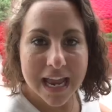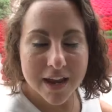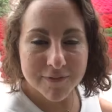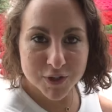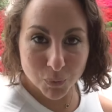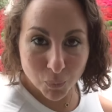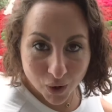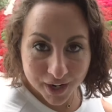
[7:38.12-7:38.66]
If
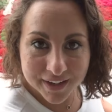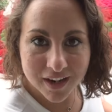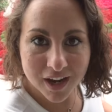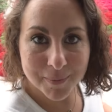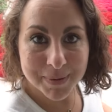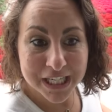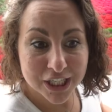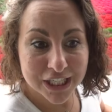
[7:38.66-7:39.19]
you want to
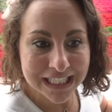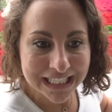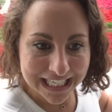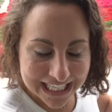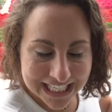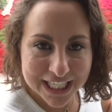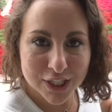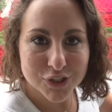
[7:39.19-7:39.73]
come here,
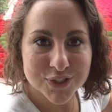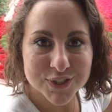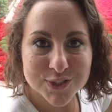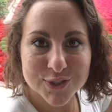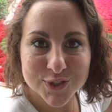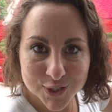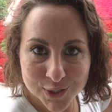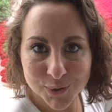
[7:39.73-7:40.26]
get here
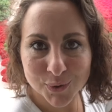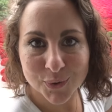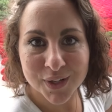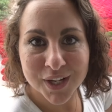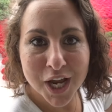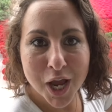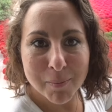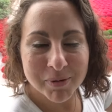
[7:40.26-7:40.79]
soon
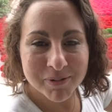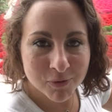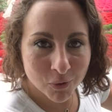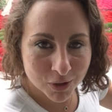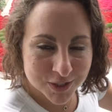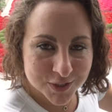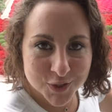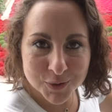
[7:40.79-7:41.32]

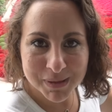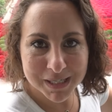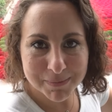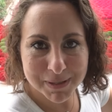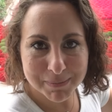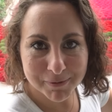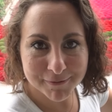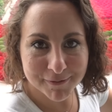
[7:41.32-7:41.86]
before too many people